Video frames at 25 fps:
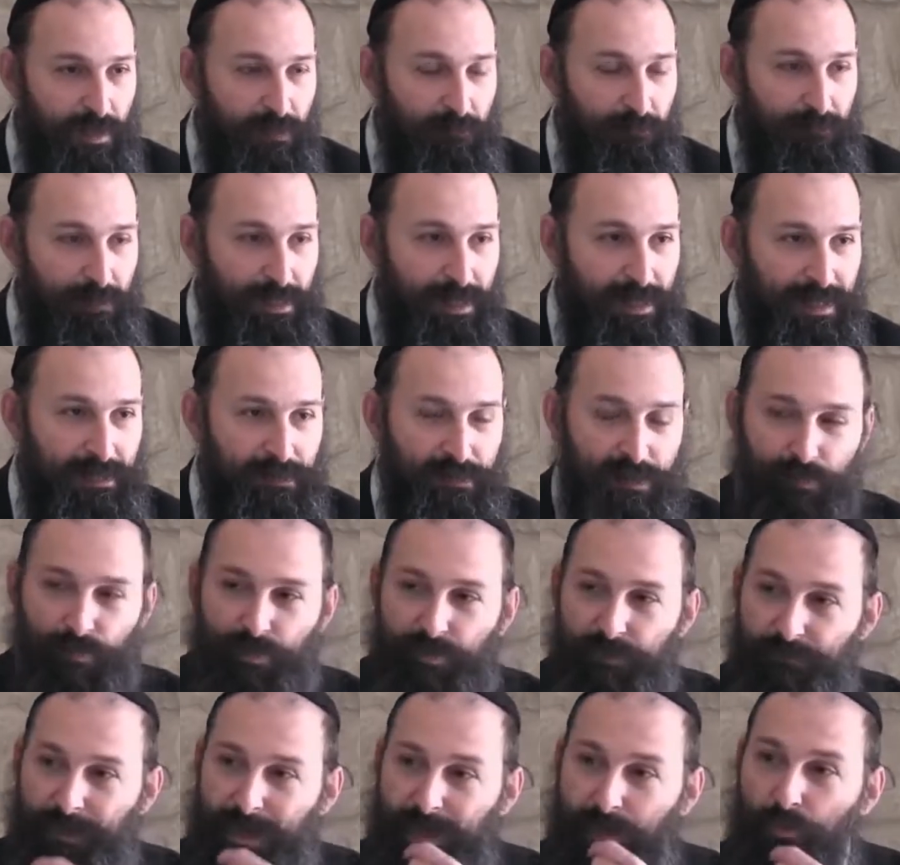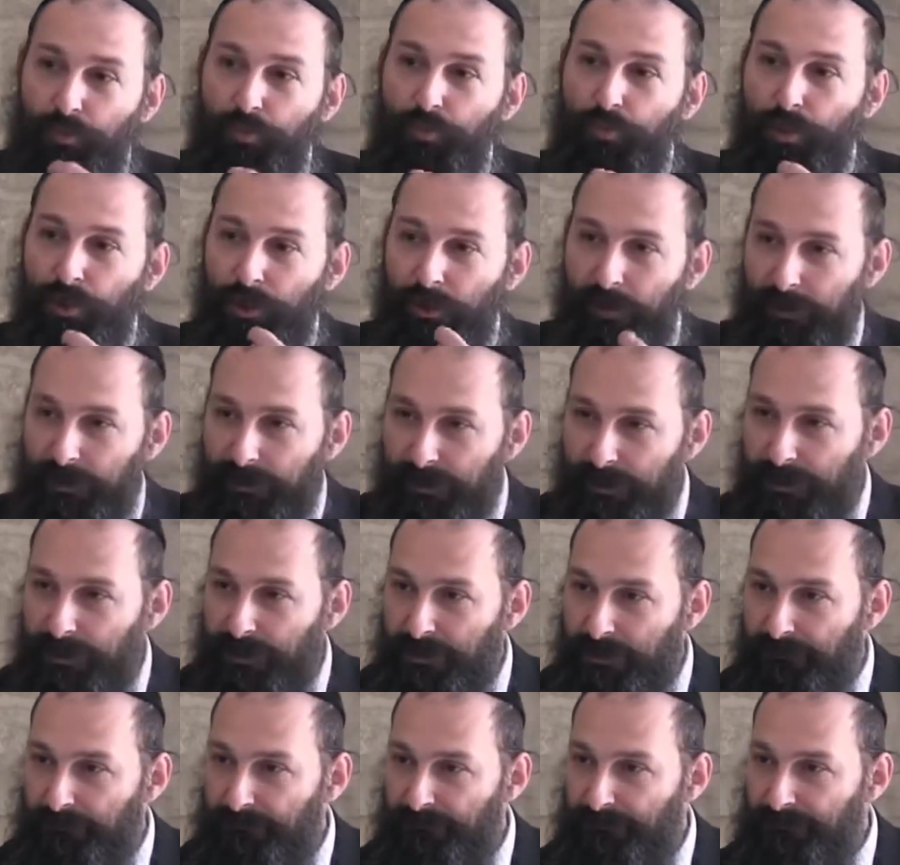Meaning that with my
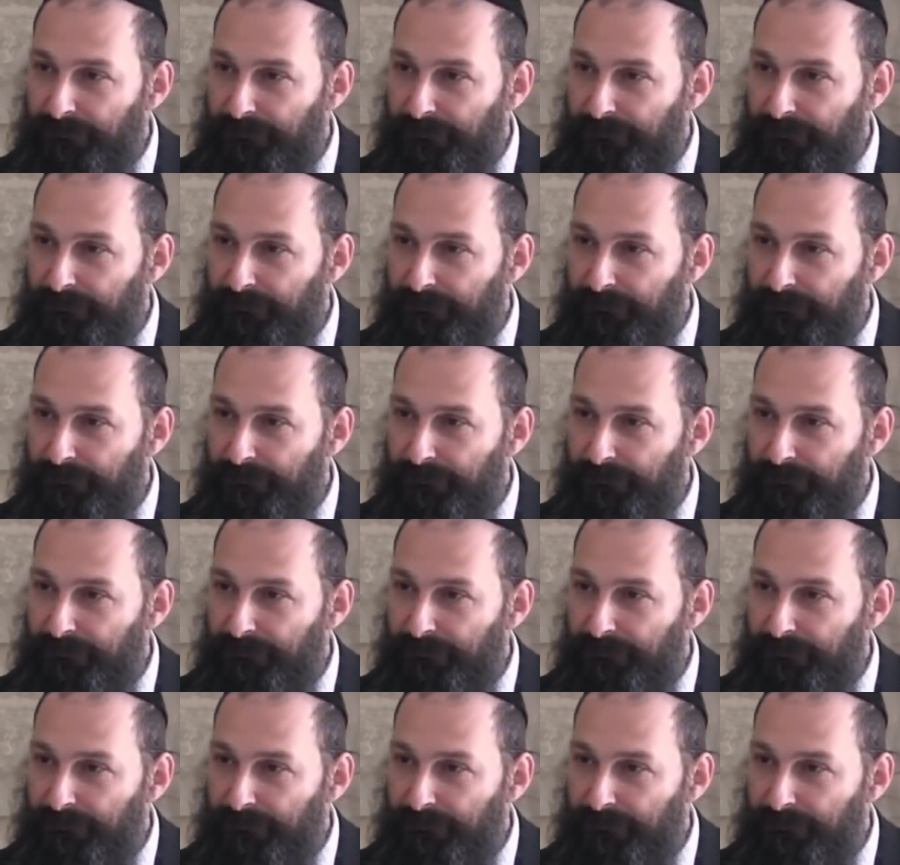words,